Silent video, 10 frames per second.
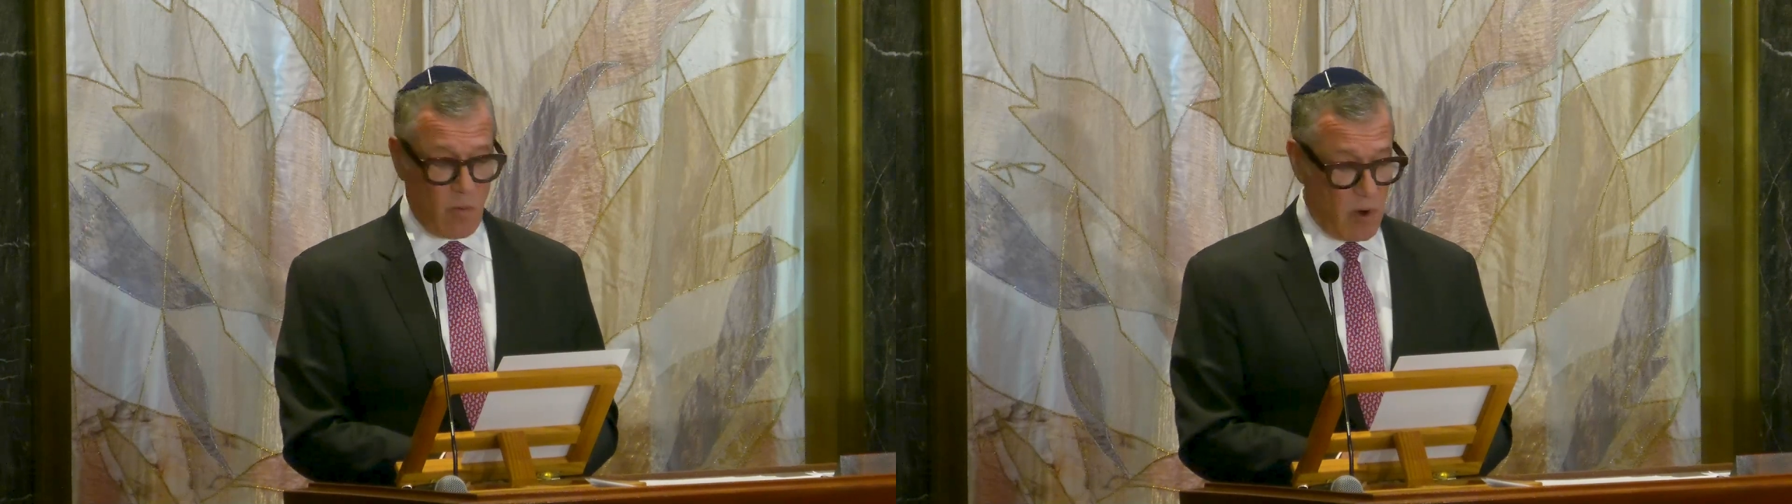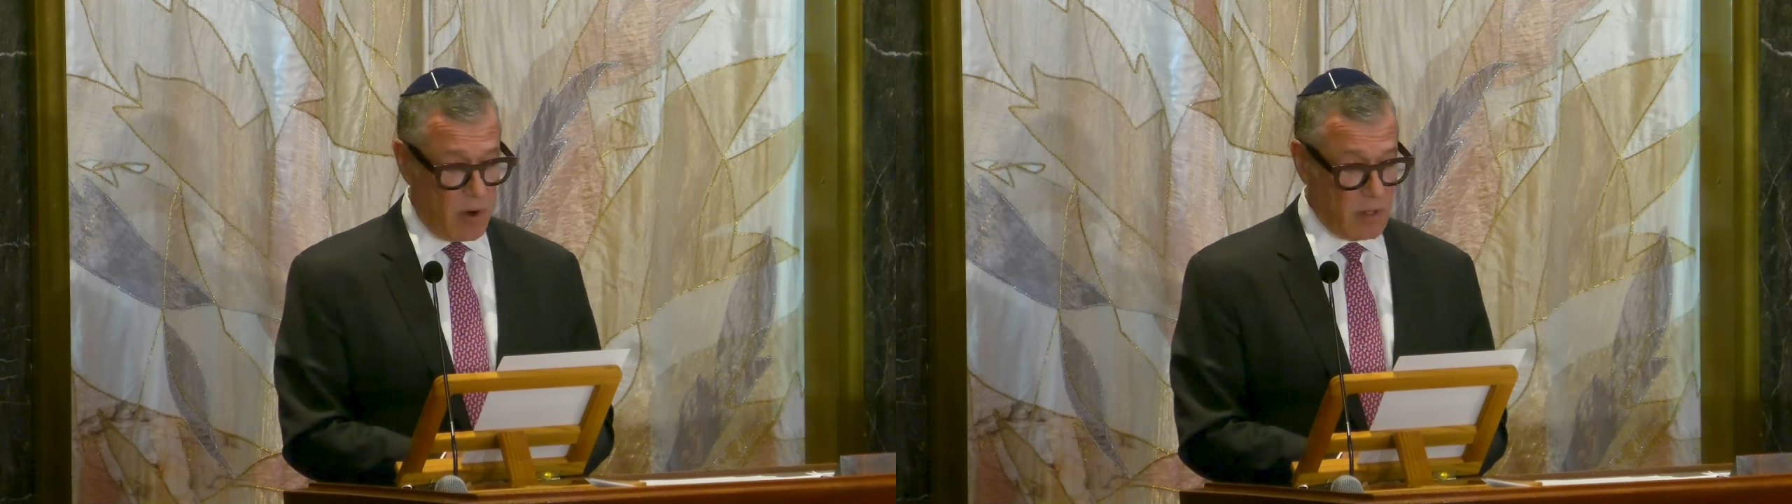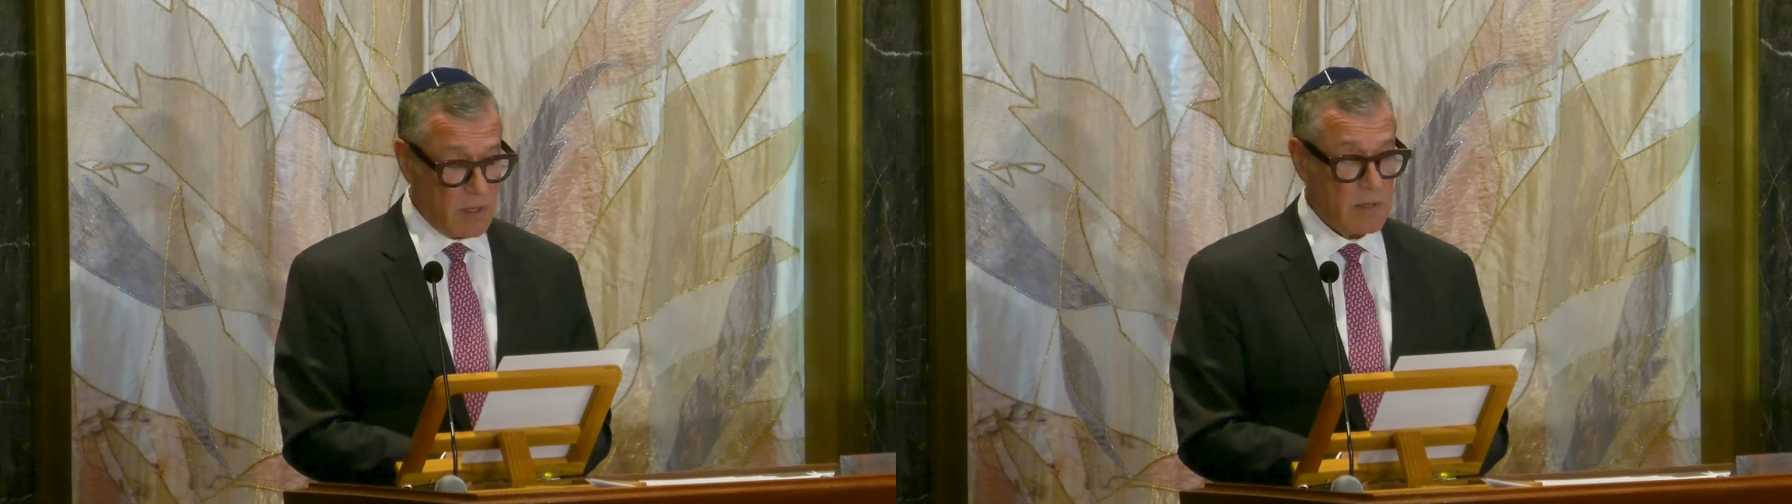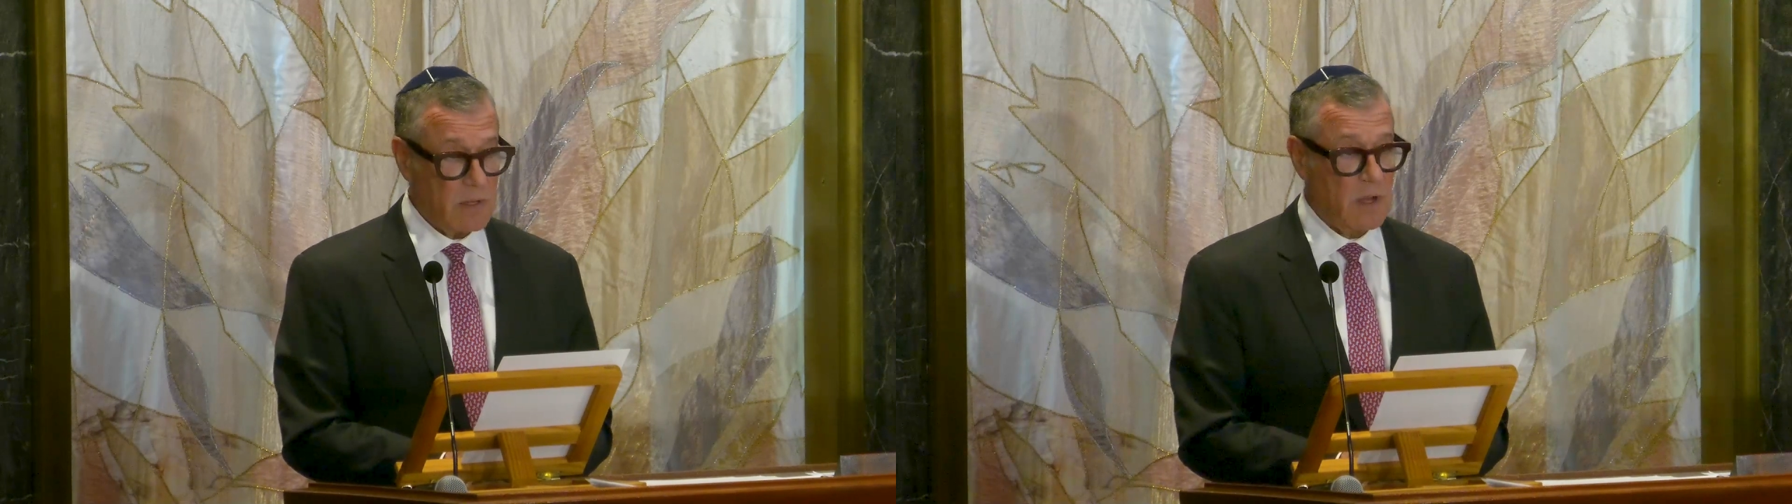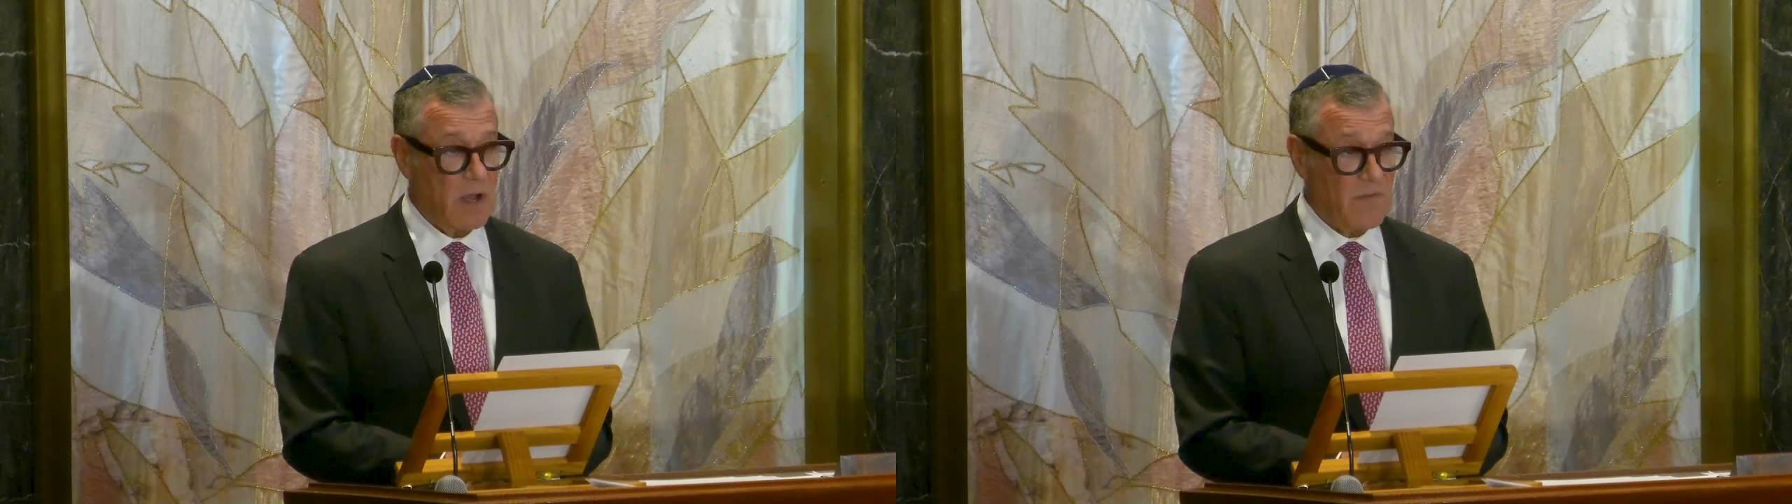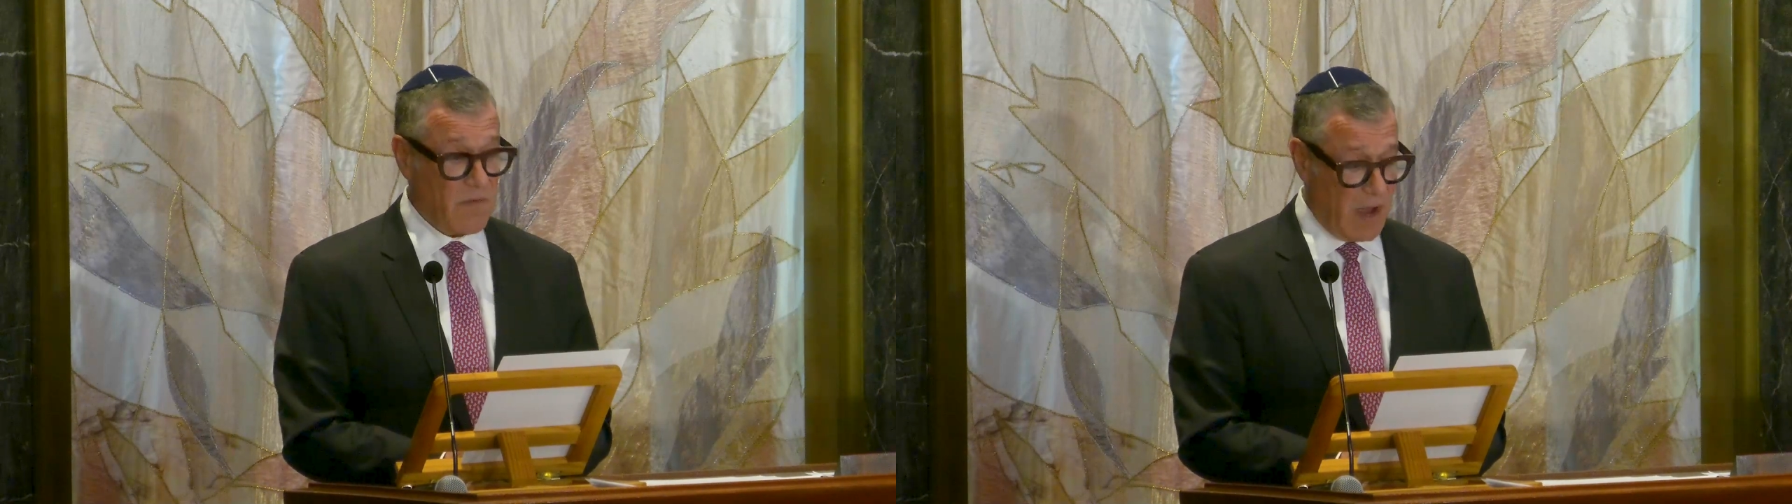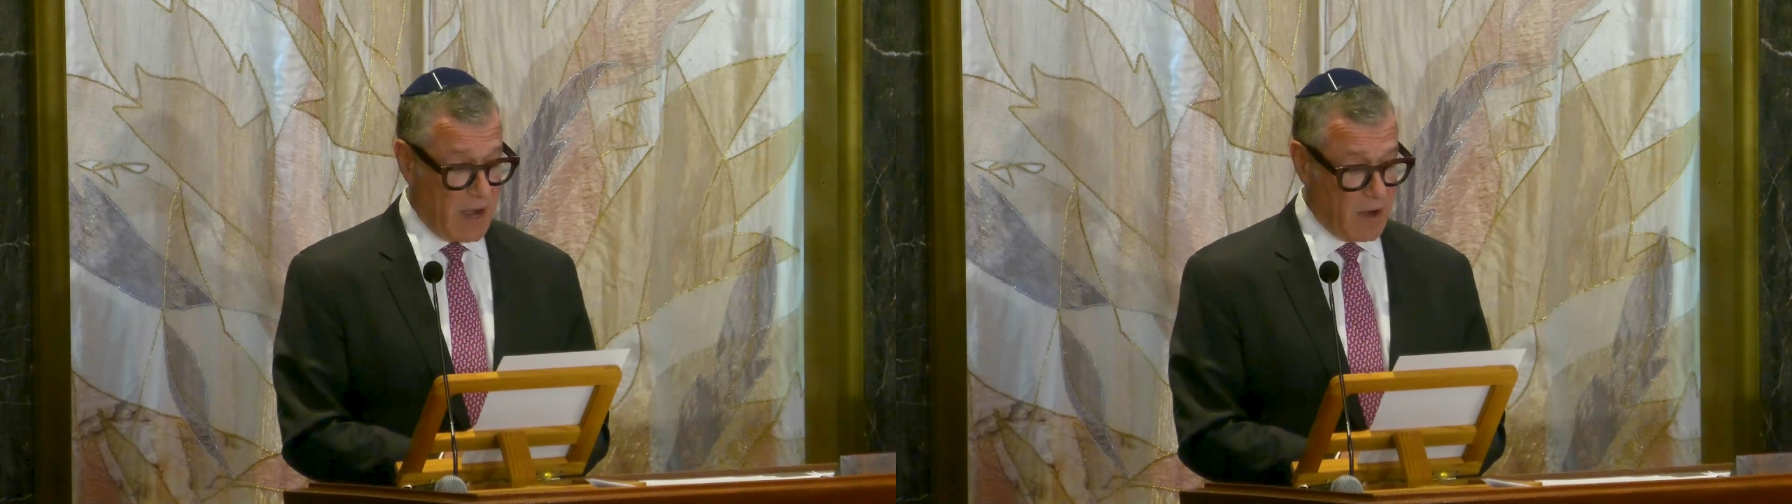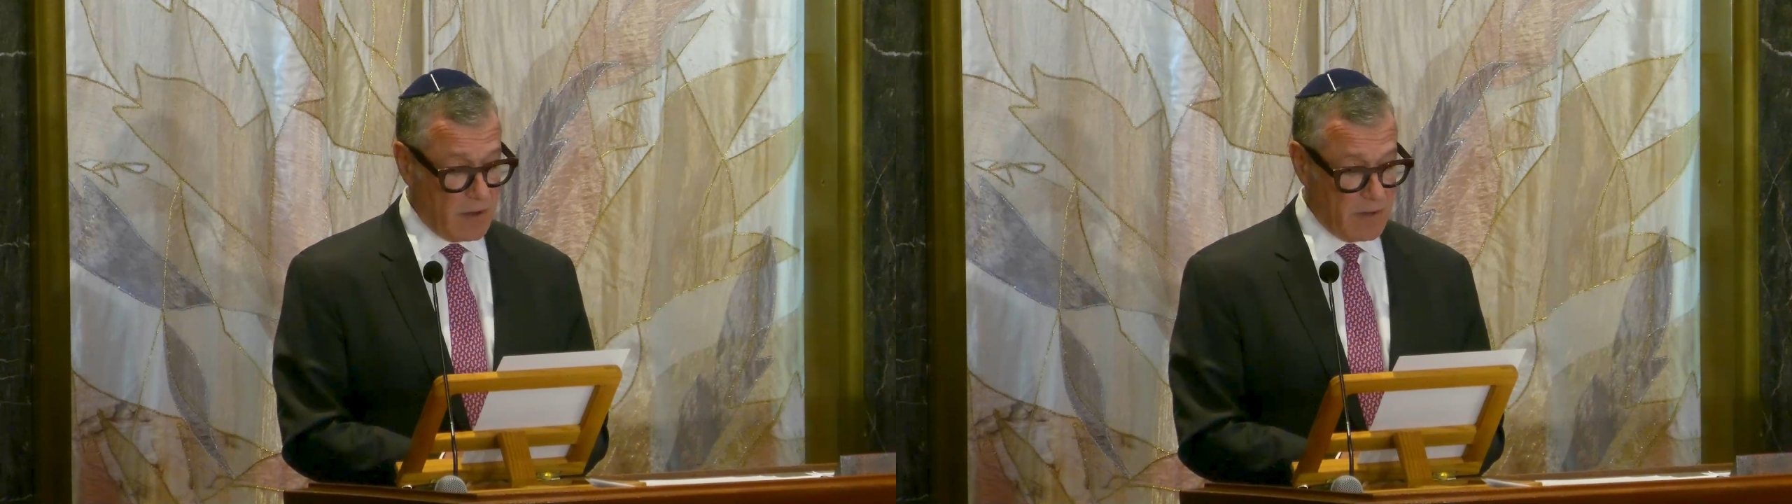world on
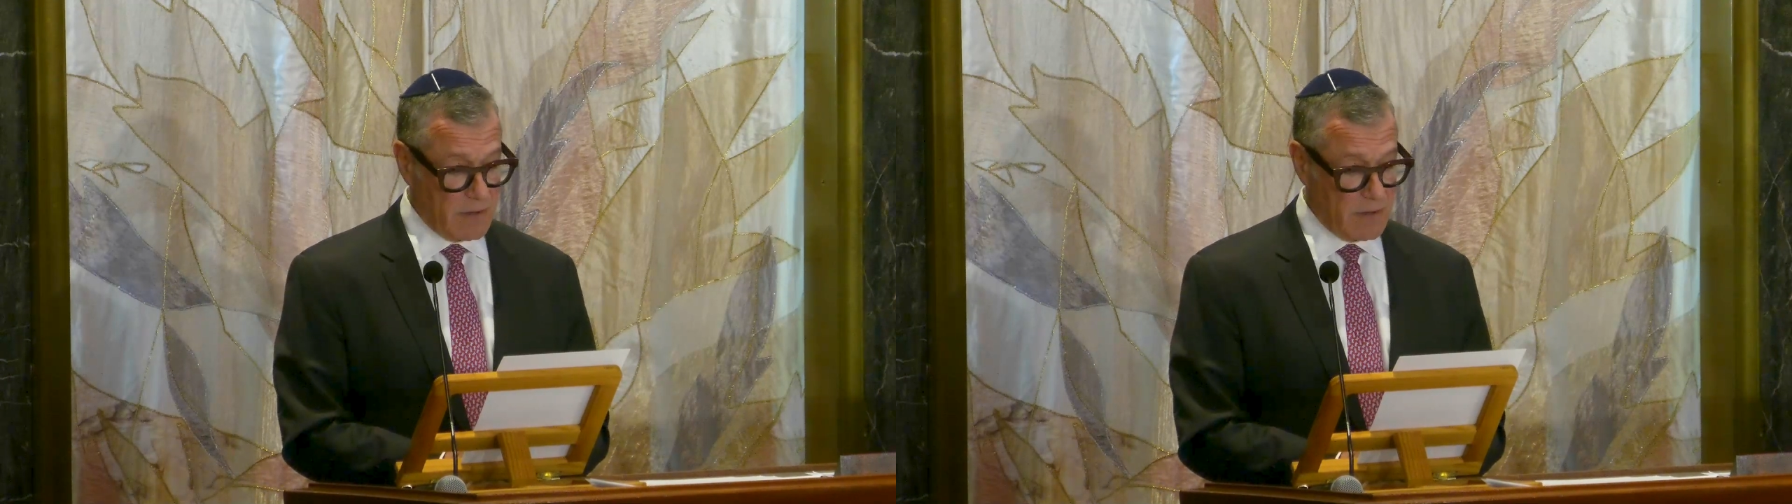fire.